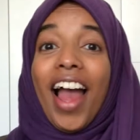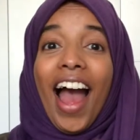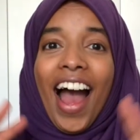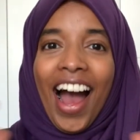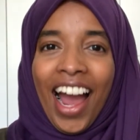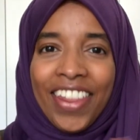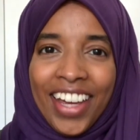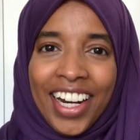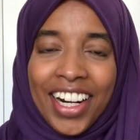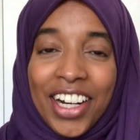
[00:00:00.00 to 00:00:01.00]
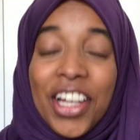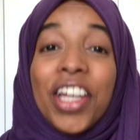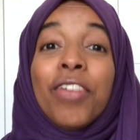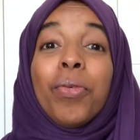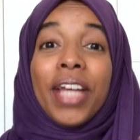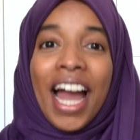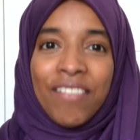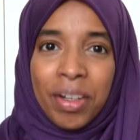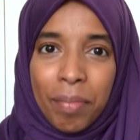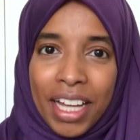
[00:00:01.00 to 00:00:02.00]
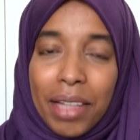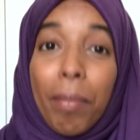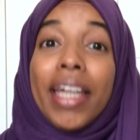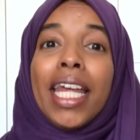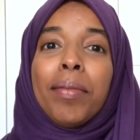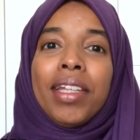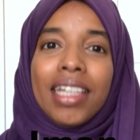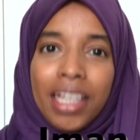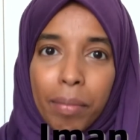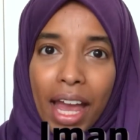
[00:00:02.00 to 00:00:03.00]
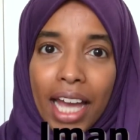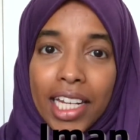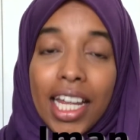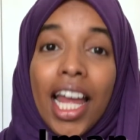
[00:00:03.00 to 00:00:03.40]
Hi there. If we haven't met, my name is Iman,